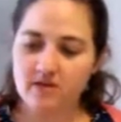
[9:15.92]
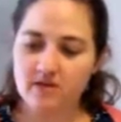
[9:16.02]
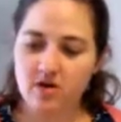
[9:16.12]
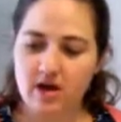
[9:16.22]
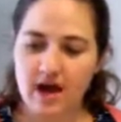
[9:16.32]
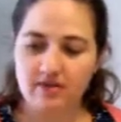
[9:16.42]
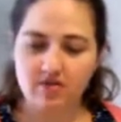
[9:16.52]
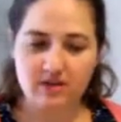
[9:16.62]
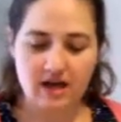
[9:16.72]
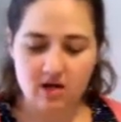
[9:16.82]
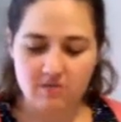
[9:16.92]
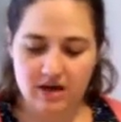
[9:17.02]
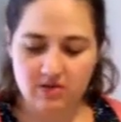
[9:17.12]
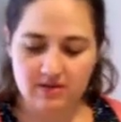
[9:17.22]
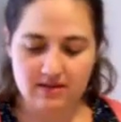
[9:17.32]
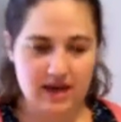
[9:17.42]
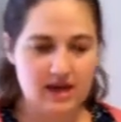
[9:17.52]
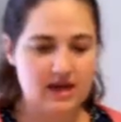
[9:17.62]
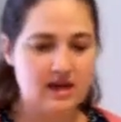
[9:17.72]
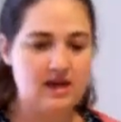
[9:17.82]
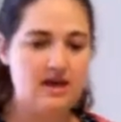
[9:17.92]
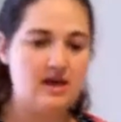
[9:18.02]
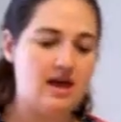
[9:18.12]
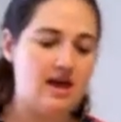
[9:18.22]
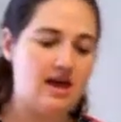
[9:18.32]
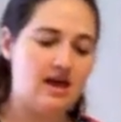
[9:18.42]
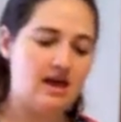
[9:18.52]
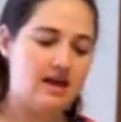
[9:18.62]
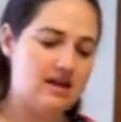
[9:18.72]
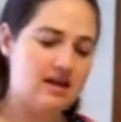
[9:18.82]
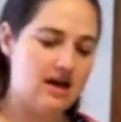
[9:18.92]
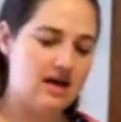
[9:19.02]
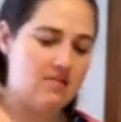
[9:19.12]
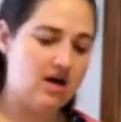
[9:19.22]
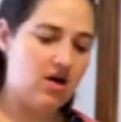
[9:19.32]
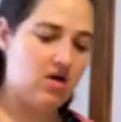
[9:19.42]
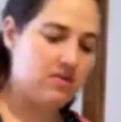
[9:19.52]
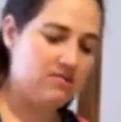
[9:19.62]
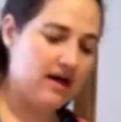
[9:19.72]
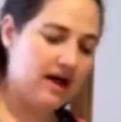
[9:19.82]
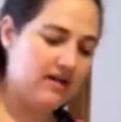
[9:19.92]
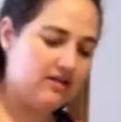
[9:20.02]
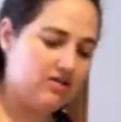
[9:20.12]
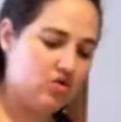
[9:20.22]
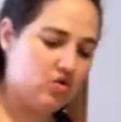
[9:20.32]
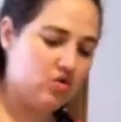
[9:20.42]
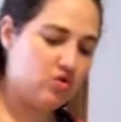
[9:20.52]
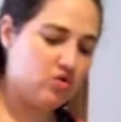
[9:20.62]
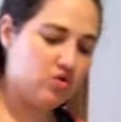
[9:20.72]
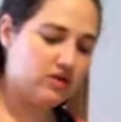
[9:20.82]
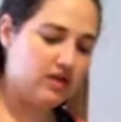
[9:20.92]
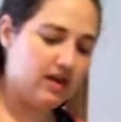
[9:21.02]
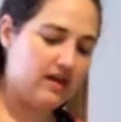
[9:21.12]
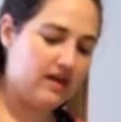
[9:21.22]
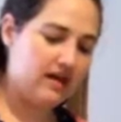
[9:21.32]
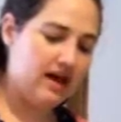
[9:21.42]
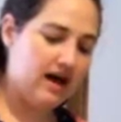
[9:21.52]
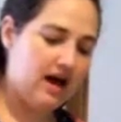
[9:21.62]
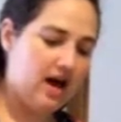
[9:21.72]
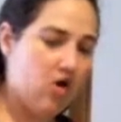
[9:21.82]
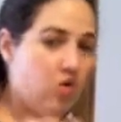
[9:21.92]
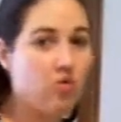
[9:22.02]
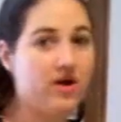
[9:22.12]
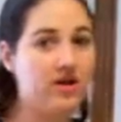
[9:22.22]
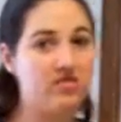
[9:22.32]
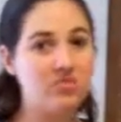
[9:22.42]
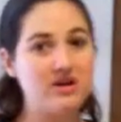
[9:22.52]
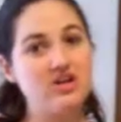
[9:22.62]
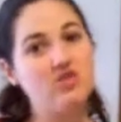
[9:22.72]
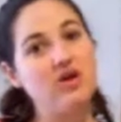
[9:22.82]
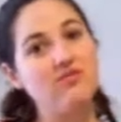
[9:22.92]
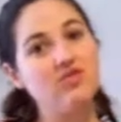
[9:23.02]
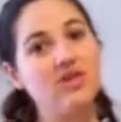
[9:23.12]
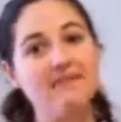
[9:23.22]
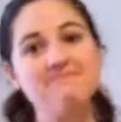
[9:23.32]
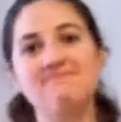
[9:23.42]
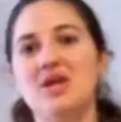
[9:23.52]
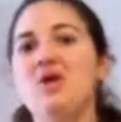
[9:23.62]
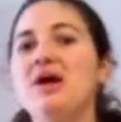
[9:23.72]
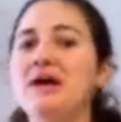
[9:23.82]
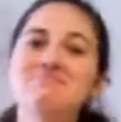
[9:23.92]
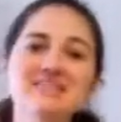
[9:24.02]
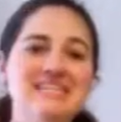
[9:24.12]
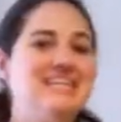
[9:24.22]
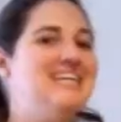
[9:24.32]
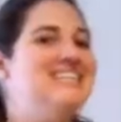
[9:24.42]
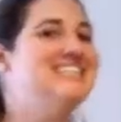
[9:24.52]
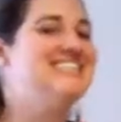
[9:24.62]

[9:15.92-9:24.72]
So after that, I'll make this cake, and I'll be back to tell you what else we can do after that. Okay, see ya.